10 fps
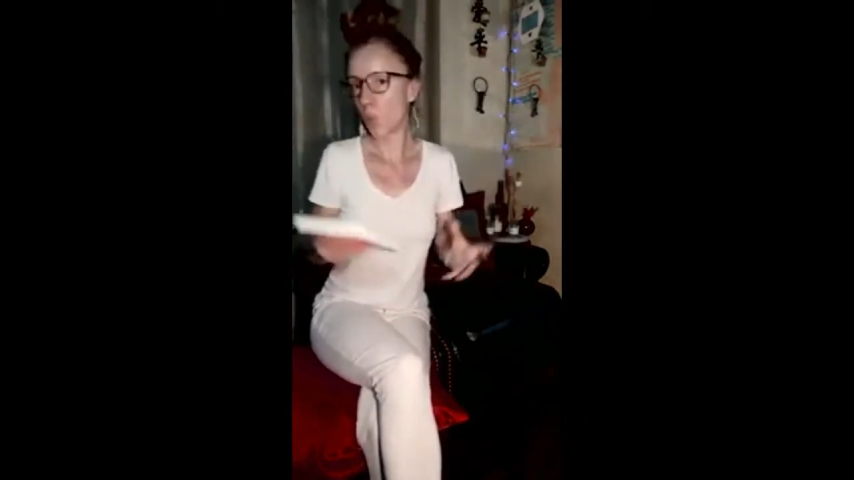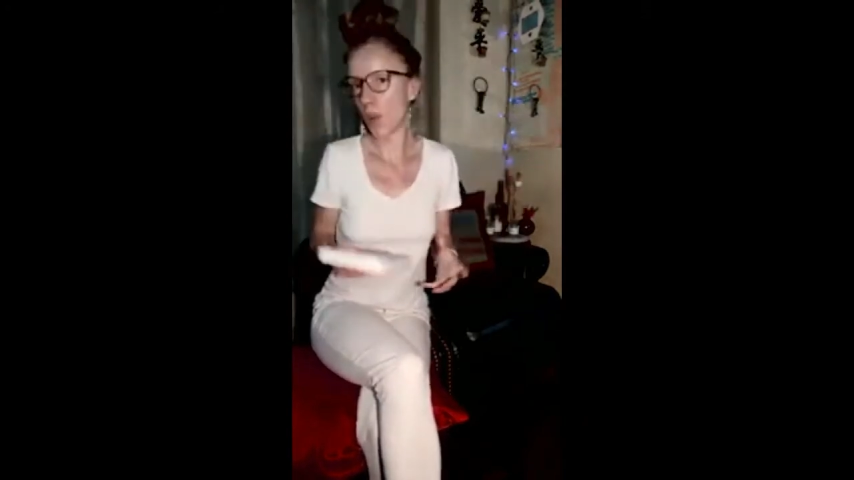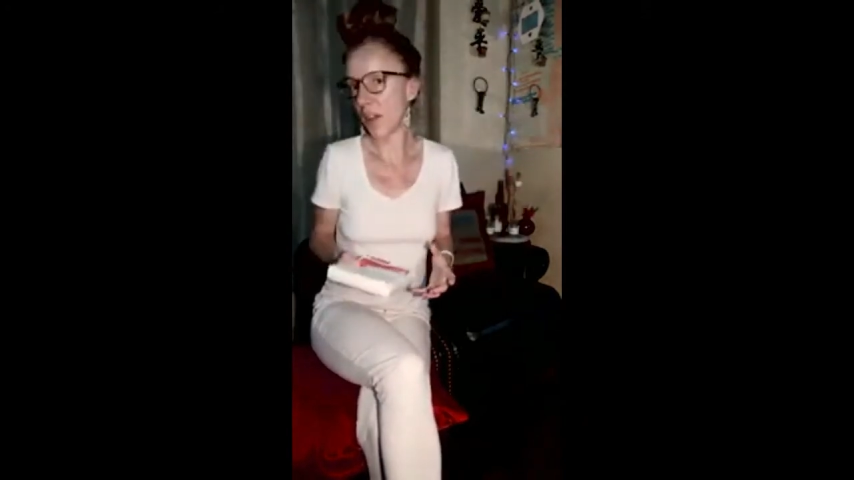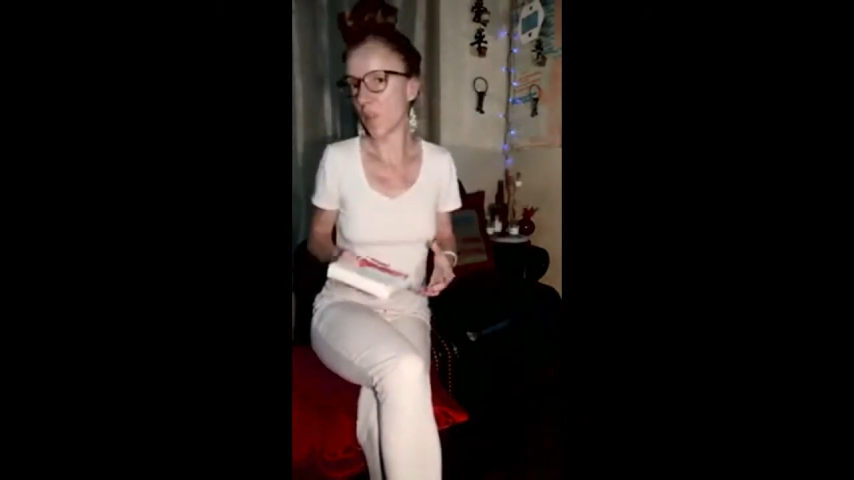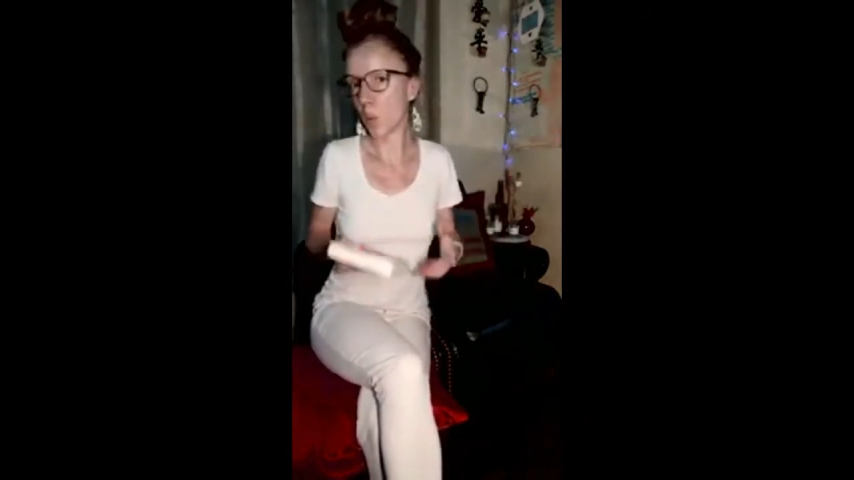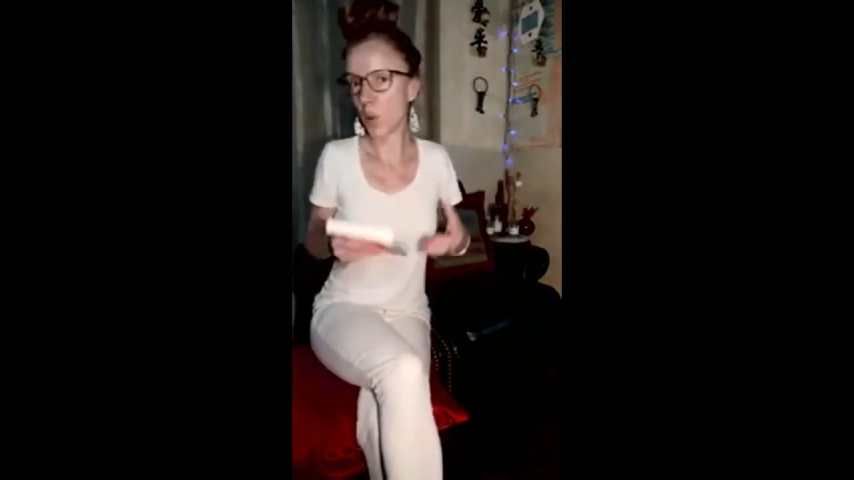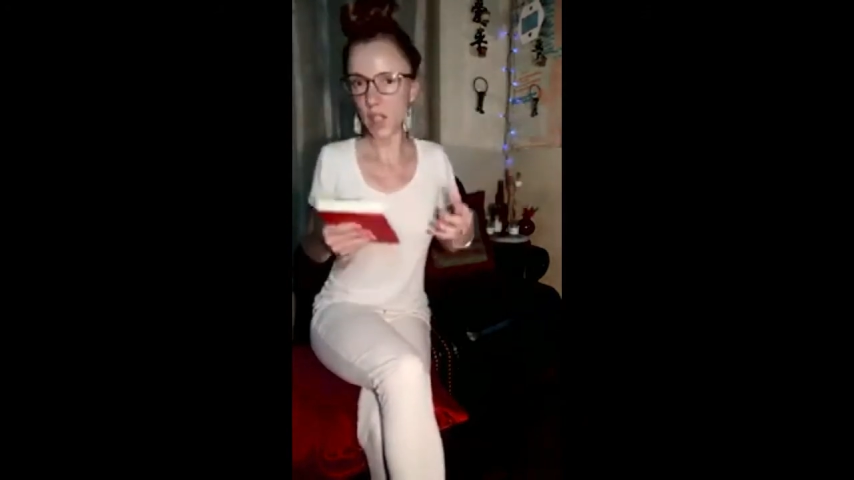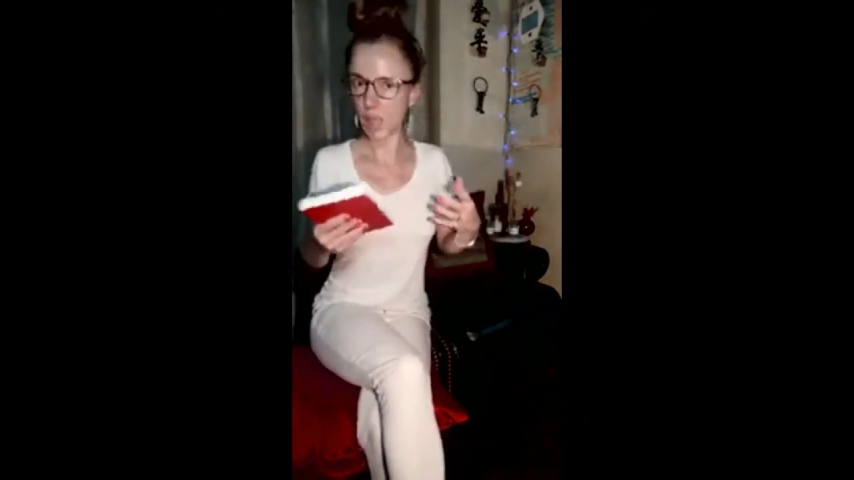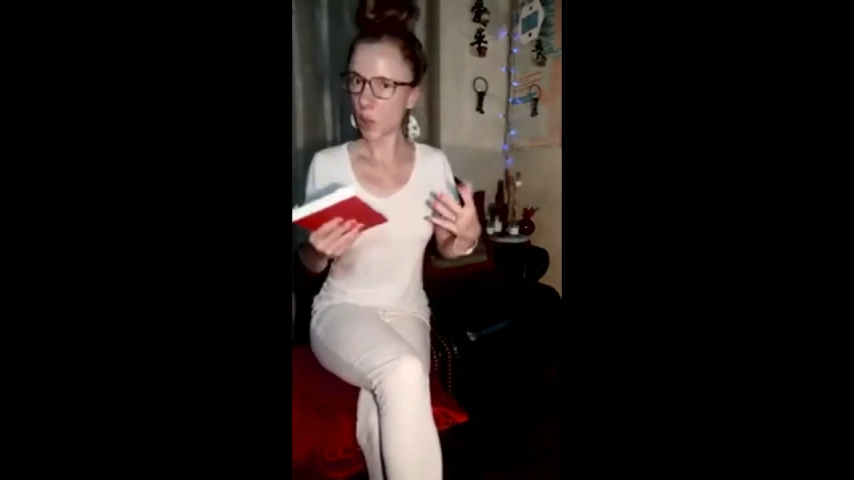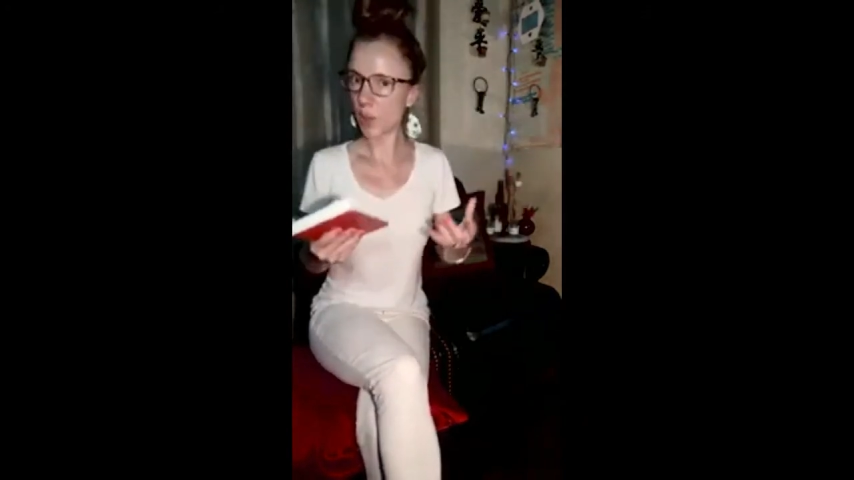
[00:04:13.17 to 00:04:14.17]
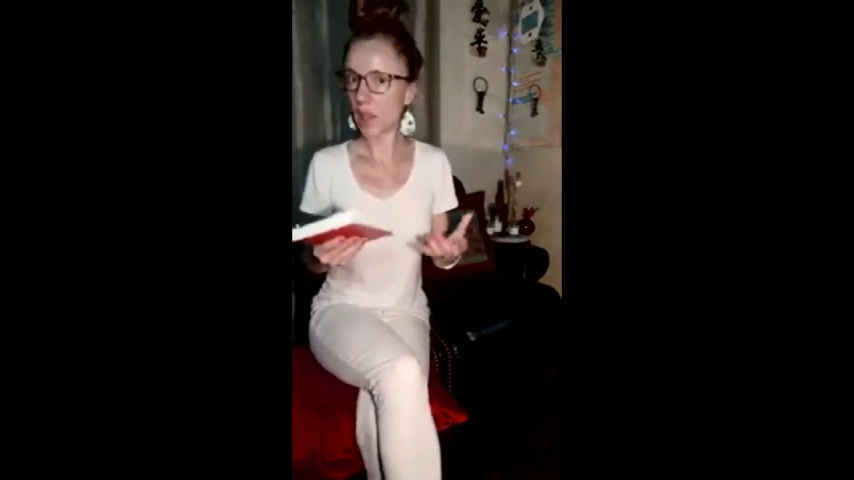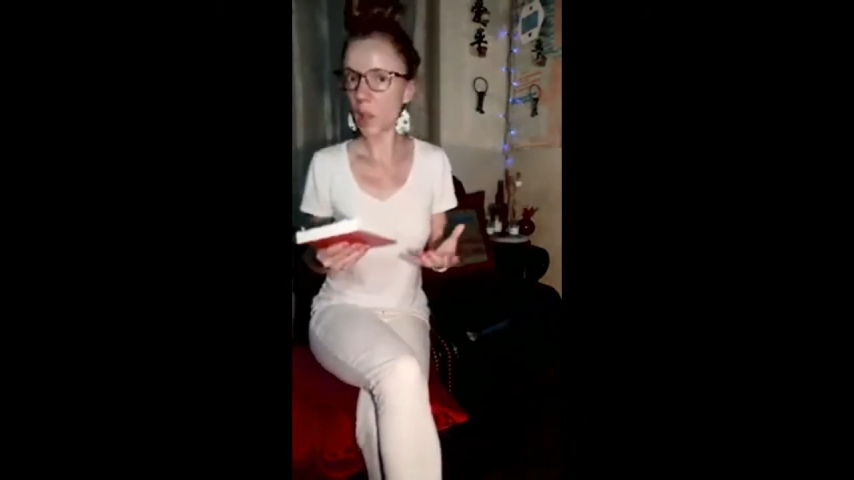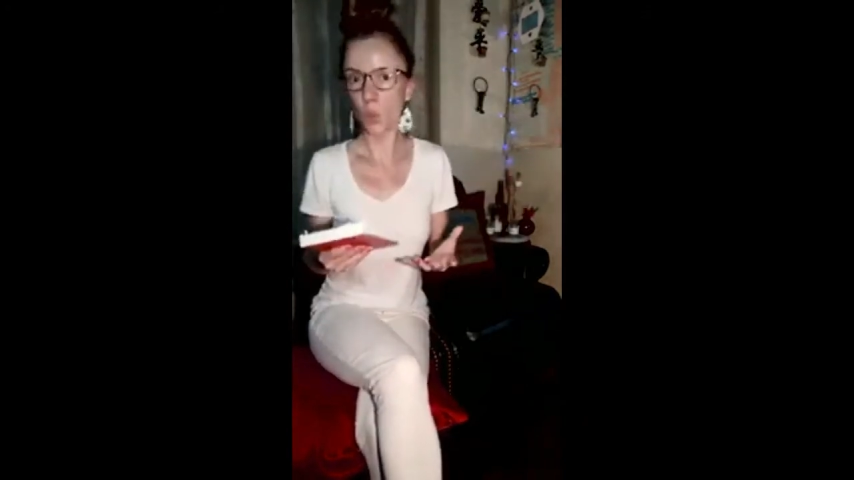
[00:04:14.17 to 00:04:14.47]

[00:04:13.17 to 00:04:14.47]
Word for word: Whatever work you will